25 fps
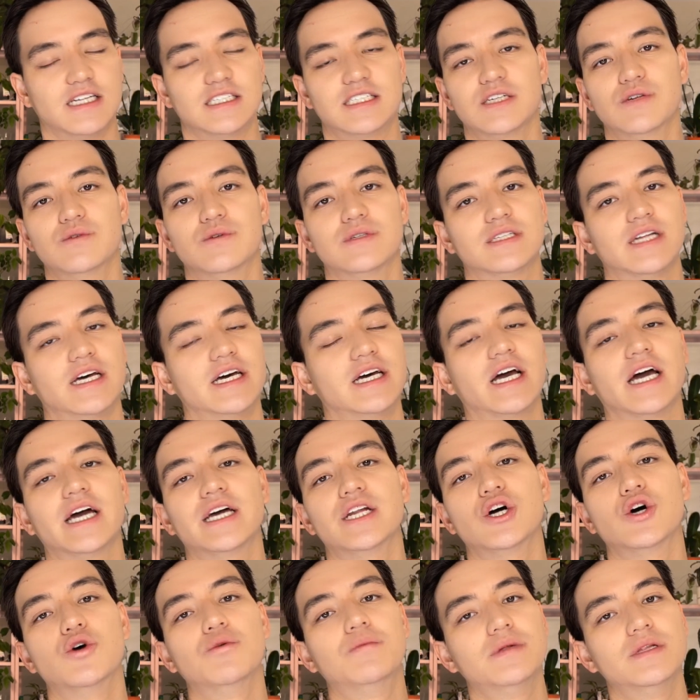It was like I'd
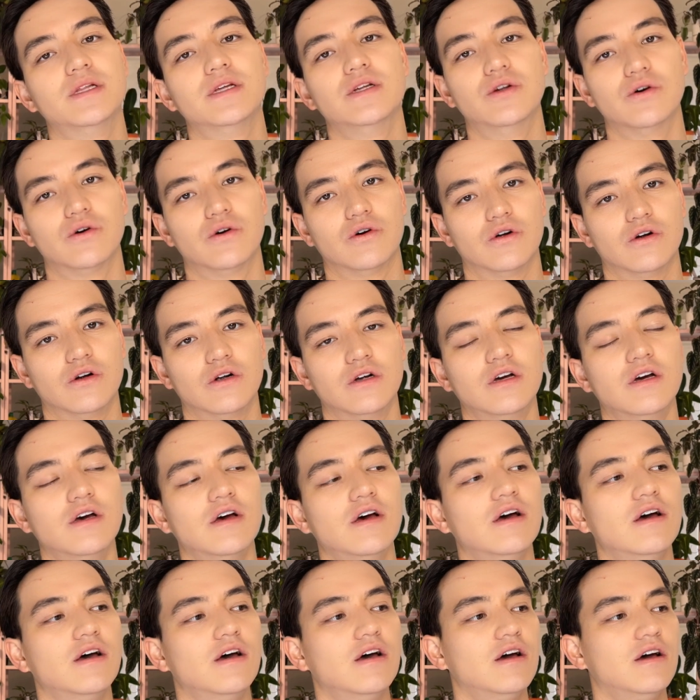open the door
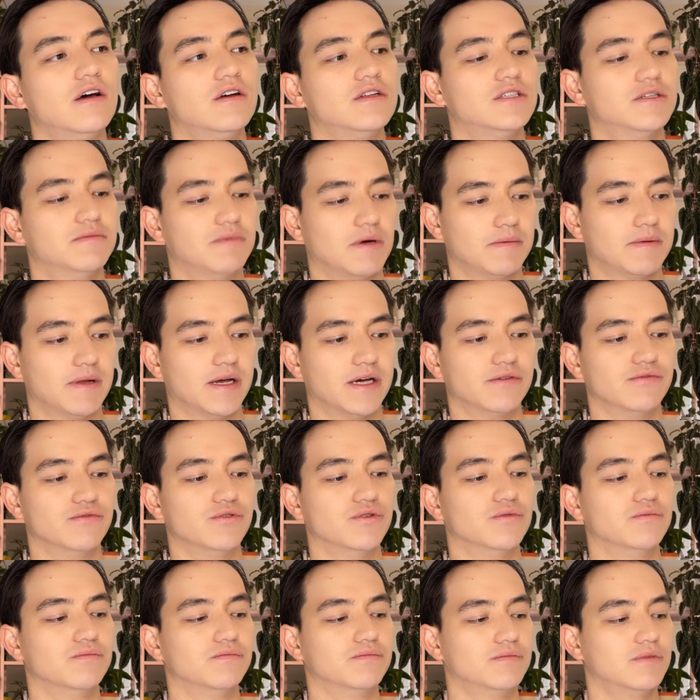to my plant
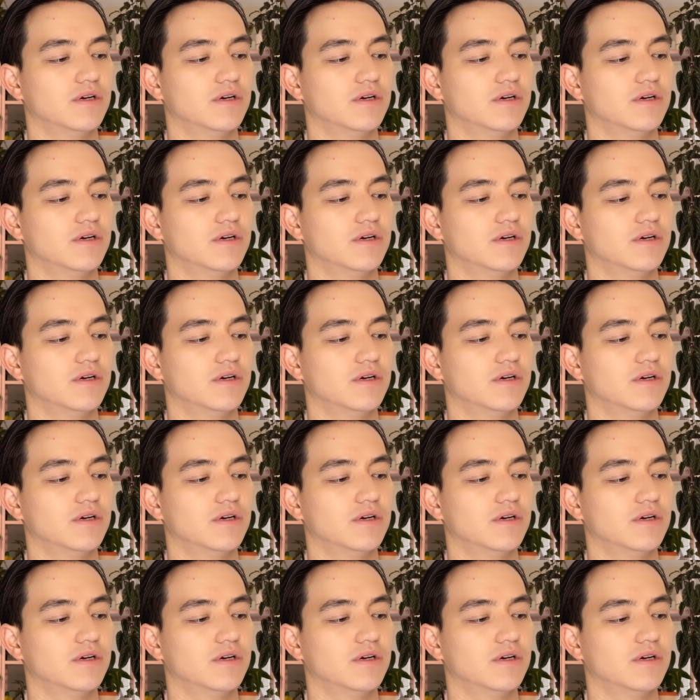room,